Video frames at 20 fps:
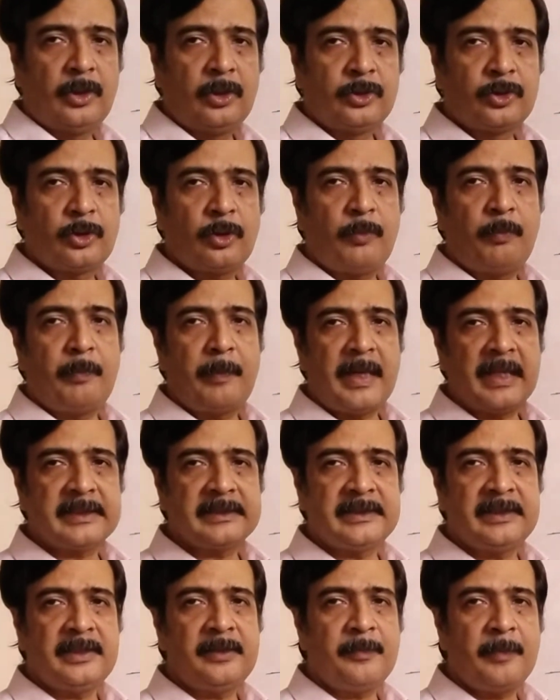So
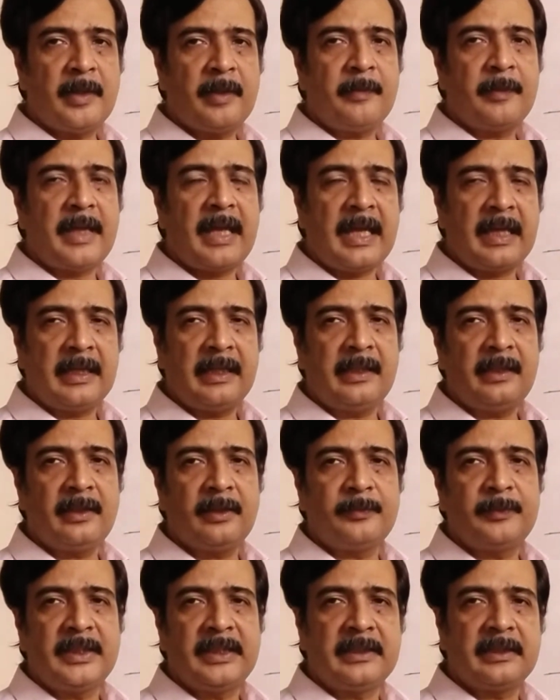maximum angle
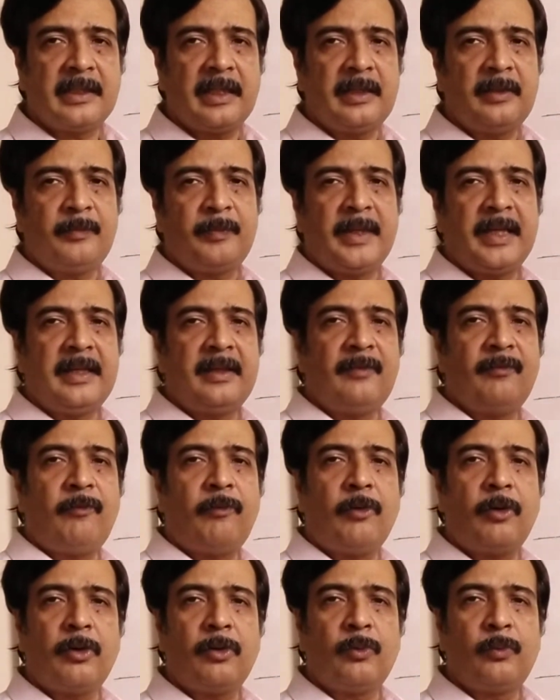of the inclined plane
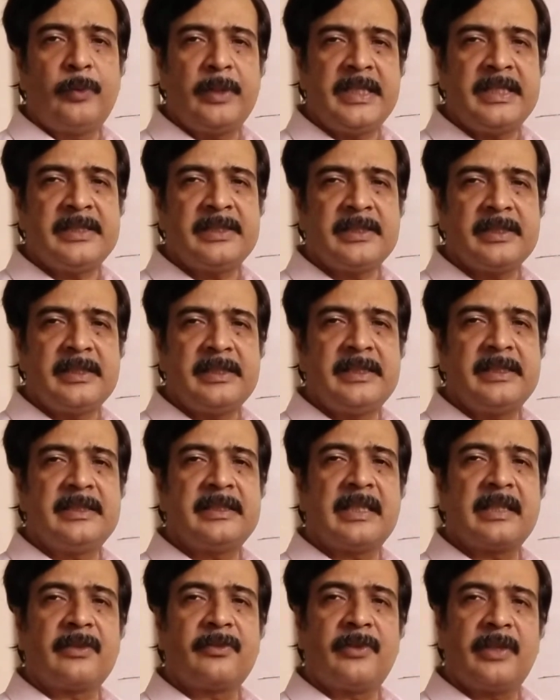for which it is
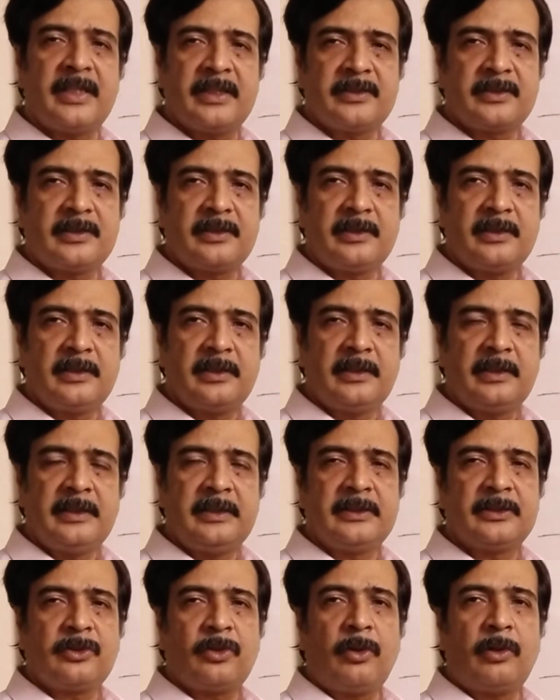at rest
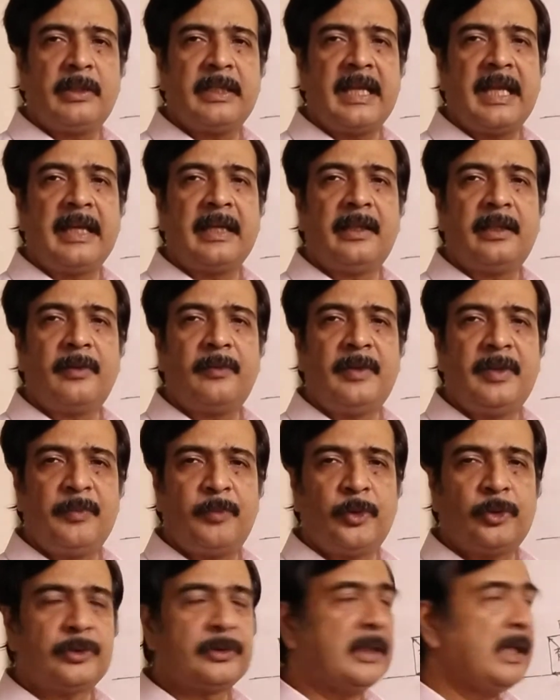is called angle of
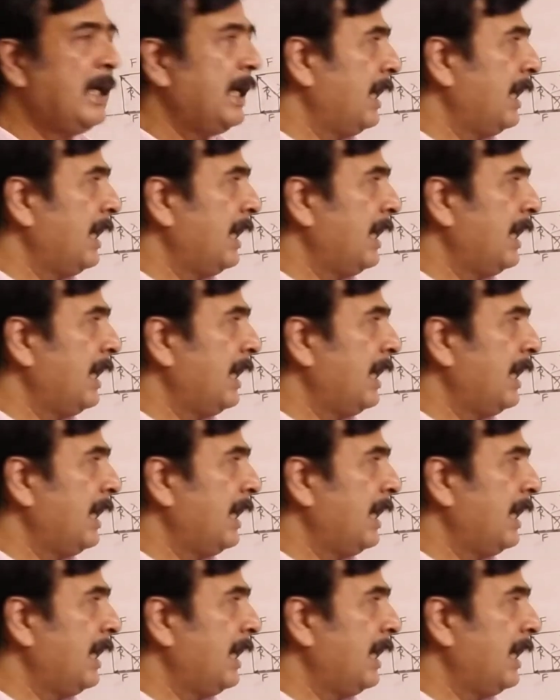repose,